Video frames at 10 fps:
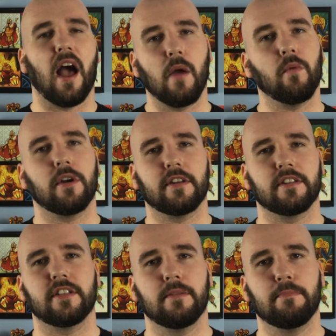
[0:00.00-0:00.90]
I wanted to
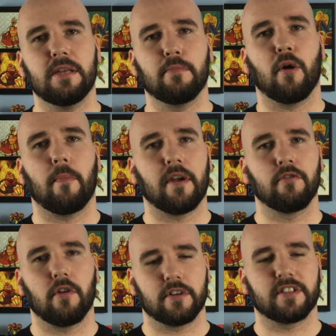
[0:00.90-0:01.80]
see Bebop and
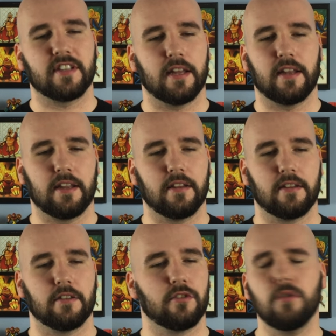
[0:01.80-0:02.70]
Rocksteady,
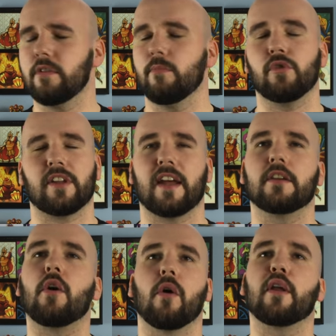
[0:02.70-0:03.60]
two of the most
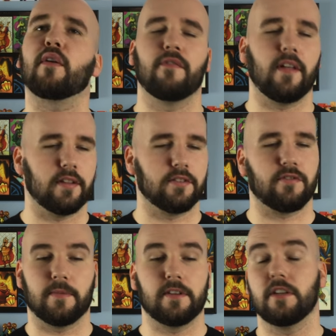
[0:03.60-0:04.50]
iconic villains
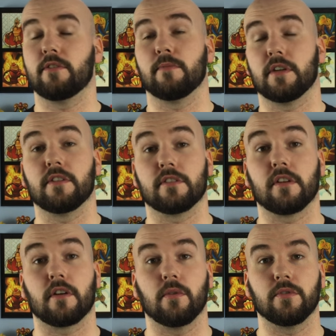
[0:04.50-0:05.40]
from the Teenage Mutant Ninja
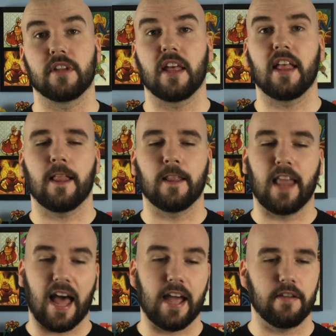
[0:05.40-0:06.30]
Turtles,
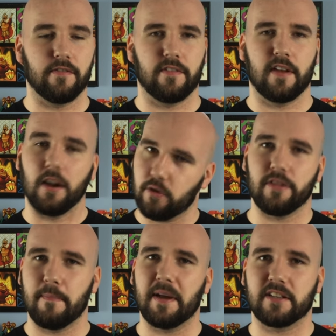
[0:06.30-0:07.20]
live and on
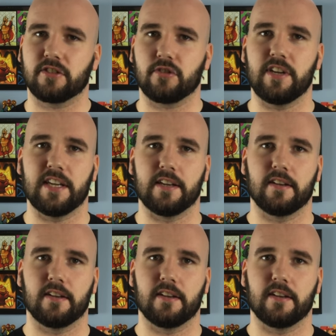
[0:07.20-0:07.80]
the big screen.